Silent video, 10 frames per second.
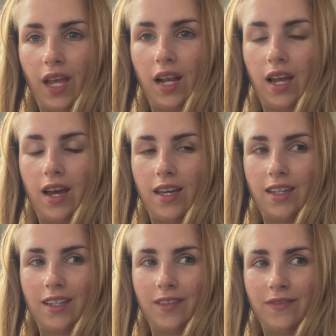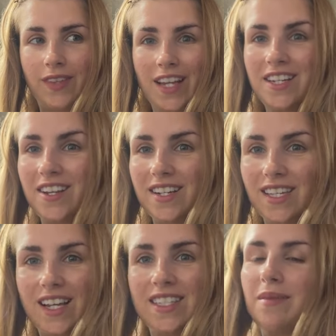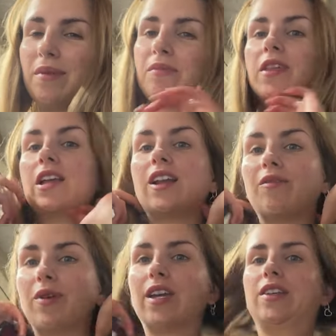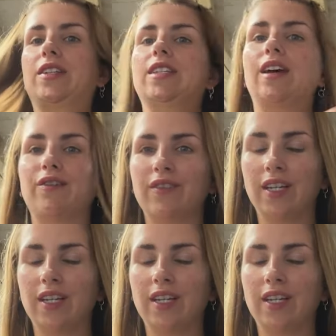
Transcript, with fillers: like I don't know, you just get to see people that you love wearing your stuff.